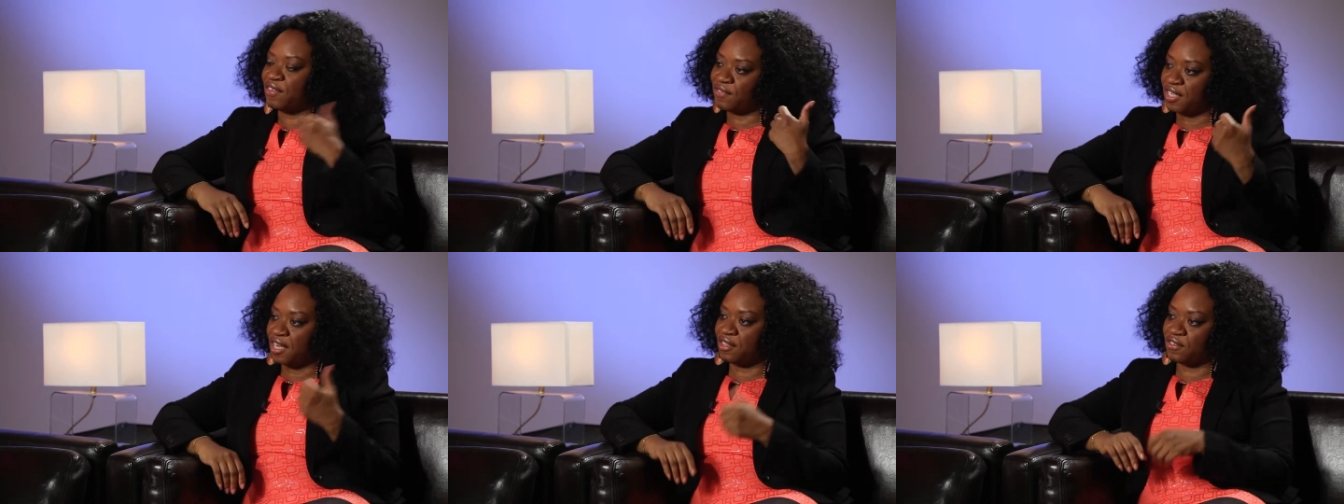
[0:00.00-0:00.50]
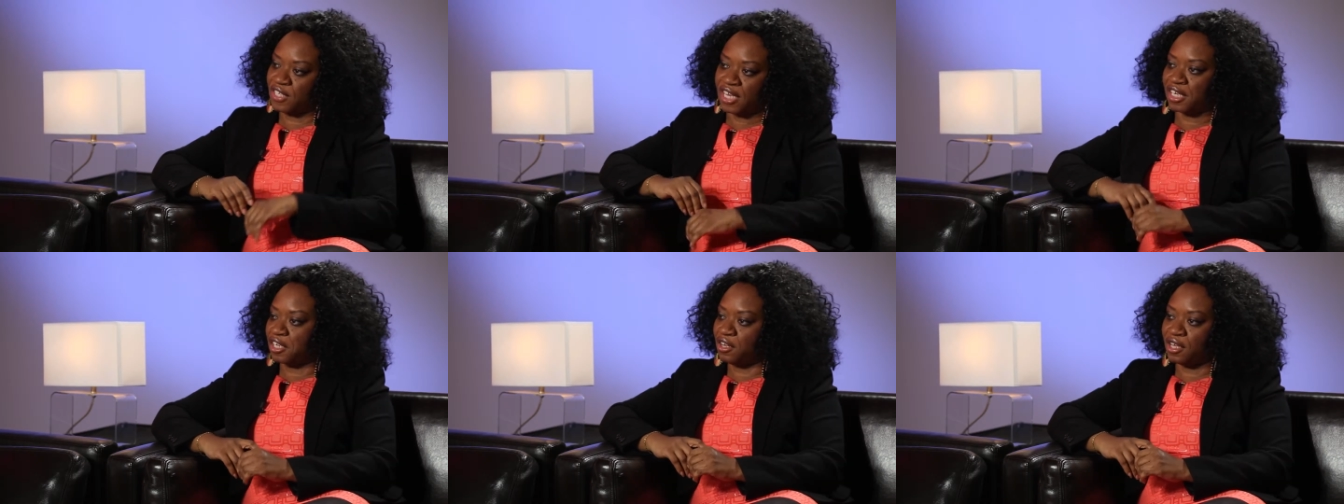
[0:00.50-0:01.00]
50 others I
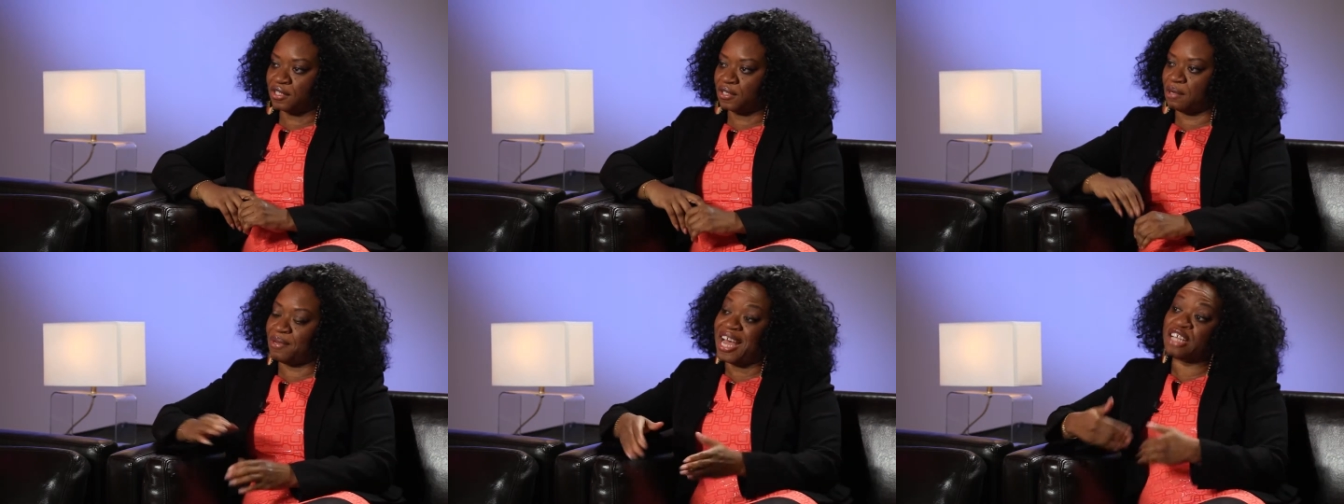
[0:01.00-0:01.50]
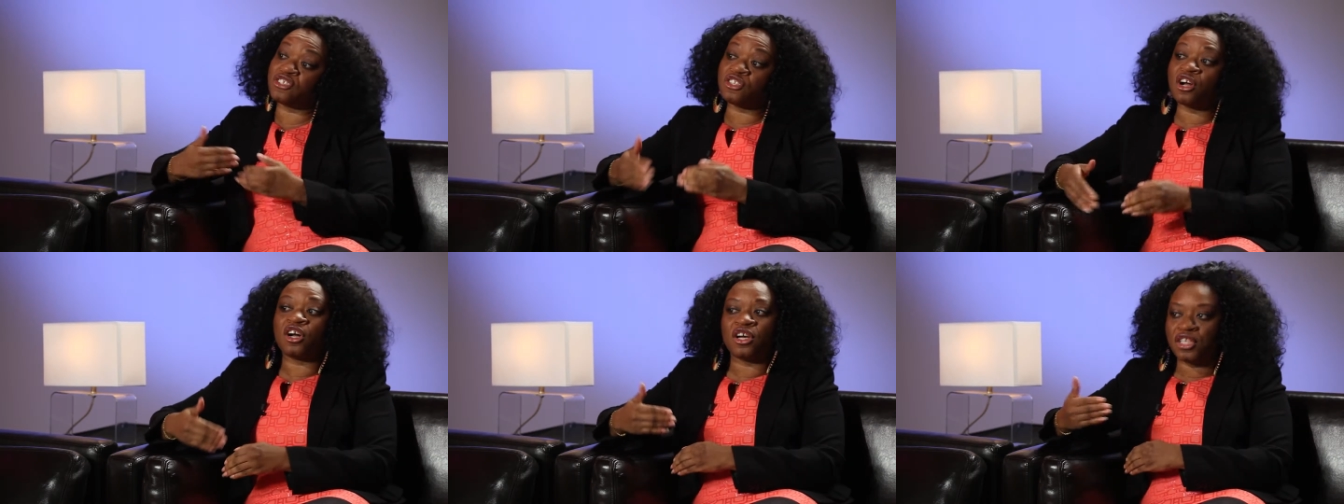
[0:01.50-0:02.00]
got to call, so I'm not
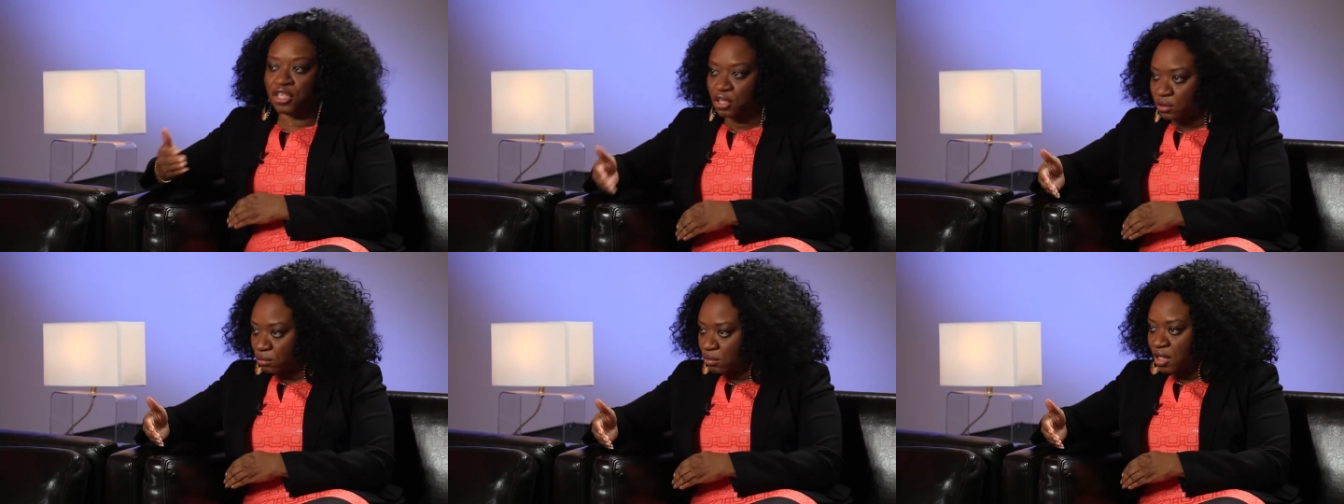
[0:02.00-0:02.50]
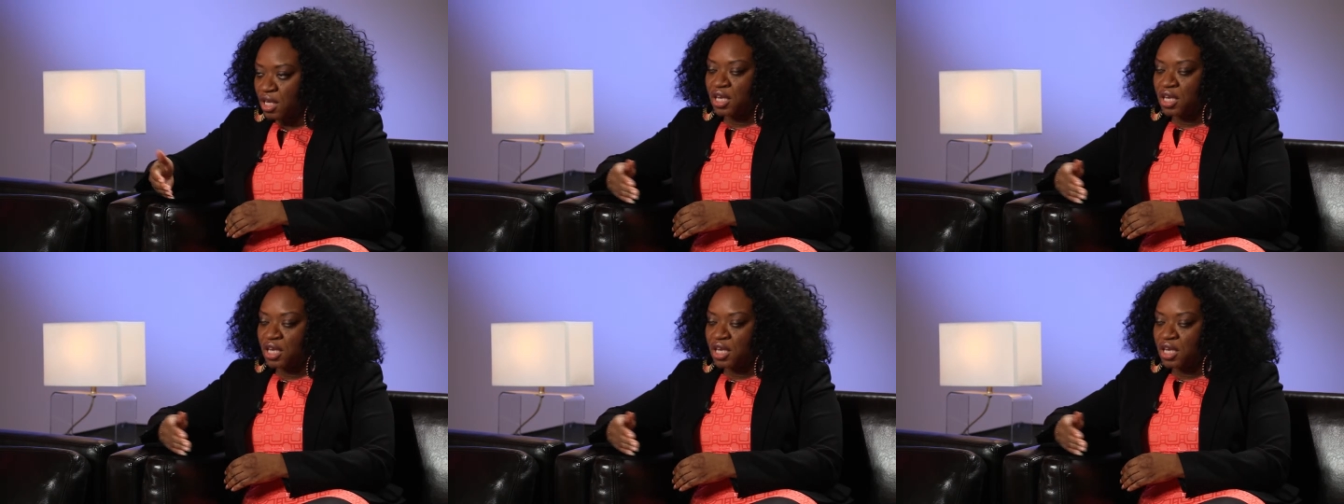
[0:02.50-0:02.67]
stuck on you.